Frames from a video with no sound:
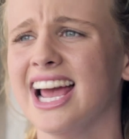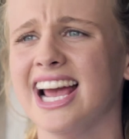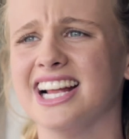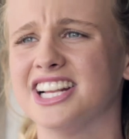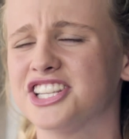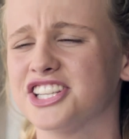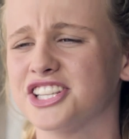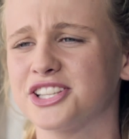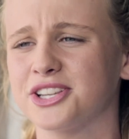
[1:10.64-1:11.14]

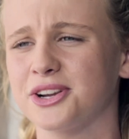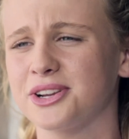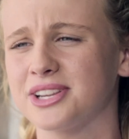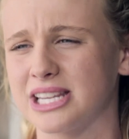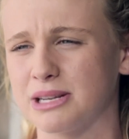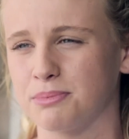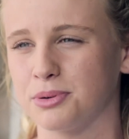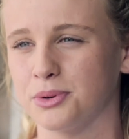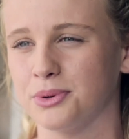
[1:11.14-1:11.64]
It's just so
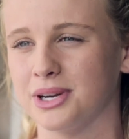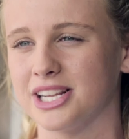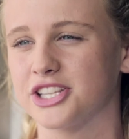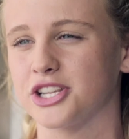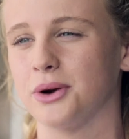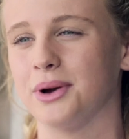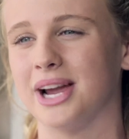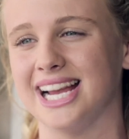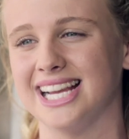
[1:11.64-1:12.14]
simple and
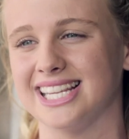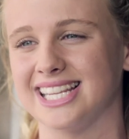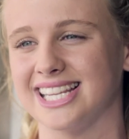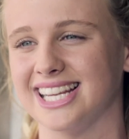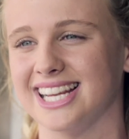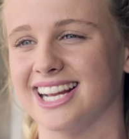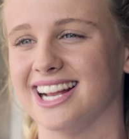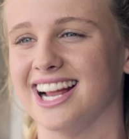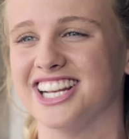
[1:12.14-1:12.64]
so
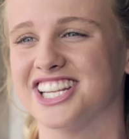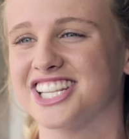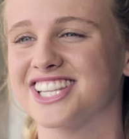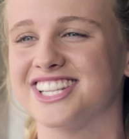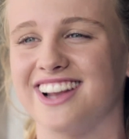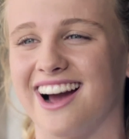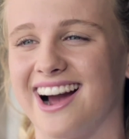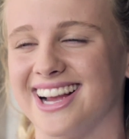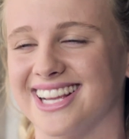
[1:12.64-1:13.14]
easy and just
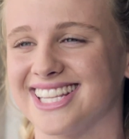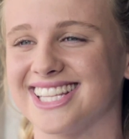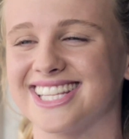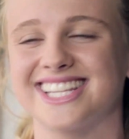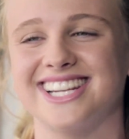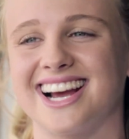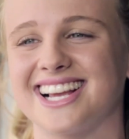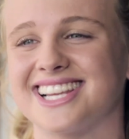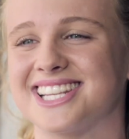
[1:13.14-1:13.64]
nice.
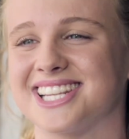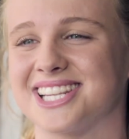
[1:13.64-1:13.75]
It's nice to